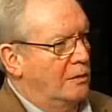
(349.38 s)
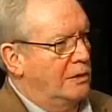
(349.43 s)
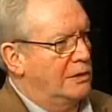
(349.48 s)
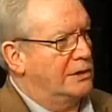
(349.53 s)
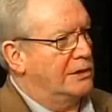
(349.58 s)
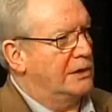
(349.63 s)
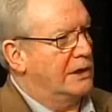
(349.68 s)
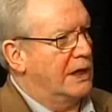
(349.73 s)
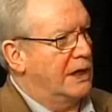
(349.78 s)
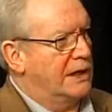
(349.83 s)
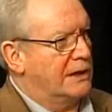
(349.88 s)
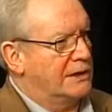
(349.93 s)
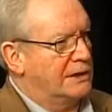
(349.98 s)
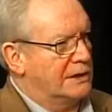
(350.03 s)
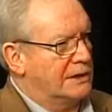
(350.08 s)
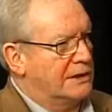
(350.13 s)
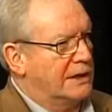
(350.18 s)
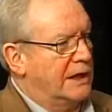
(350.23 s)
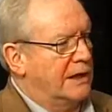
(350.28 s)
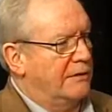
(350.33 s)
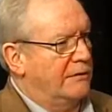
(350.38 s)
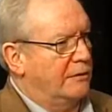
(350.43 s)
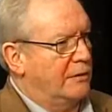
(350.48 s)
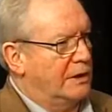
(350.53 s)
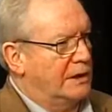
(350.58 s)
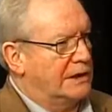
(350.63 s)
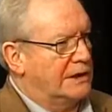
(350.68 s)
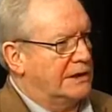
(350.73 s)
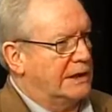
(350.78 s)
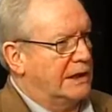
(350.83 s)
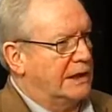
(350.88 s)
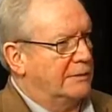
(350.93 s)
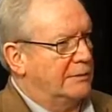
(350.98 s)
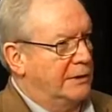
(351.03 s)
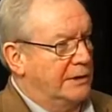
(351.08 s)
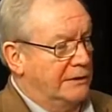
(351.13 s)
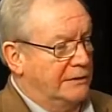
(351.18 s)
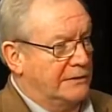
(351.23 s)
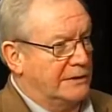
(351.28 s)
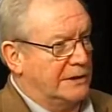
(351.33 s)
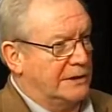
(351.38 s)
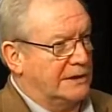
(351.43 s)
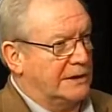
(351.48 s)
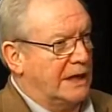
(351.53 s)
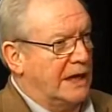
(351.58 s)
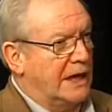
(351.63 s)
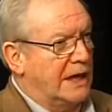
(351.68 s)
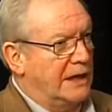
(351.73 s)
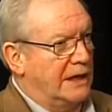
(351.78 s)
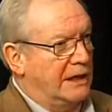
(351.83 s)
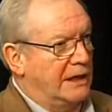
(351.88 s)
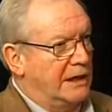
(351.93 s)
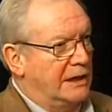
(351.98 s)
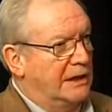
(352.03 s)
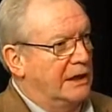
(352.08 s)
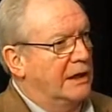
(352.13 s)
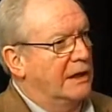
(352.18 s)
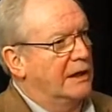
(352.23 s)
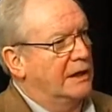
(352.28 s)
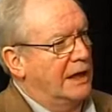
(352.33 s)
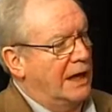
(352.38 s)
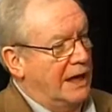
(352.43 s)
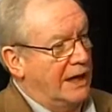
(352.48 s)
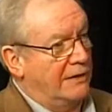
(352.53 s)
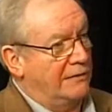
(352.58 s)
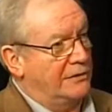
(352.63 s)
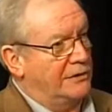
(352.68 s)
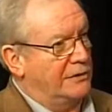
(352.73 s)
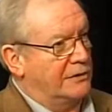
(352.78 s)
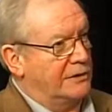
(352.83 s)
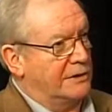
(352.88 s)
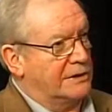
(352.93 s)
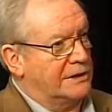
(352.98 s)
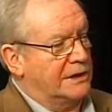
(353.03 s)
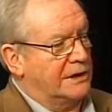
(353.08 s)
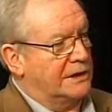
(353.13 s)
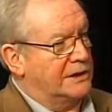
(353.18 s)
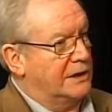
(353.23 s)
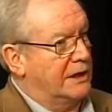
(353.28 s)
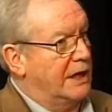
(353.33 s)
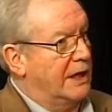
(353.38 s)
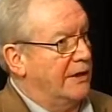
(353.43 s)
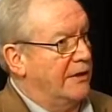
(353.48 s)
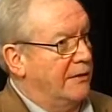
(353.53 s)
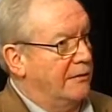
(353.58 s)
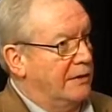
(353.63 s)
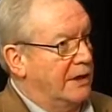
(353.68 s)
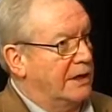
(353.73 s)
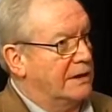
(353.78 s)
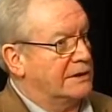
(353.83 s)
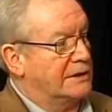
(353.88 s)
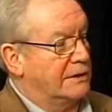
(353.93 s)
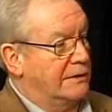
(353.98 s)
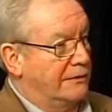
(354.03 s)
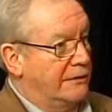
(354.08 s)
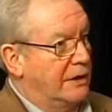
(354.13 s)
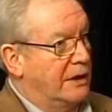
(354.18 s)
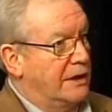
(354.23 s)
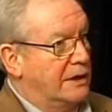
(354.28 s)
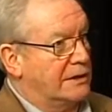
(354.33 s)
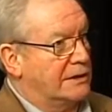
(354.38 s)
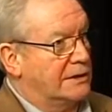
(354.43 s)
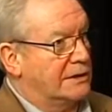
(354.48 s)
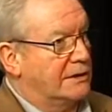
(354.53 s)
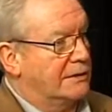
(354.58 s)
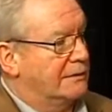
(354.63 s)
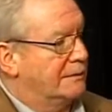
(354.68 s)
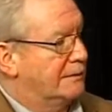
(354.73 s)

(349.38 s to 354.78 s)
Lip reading: We should not just have one segment of society have jurisdiction on the rest of us.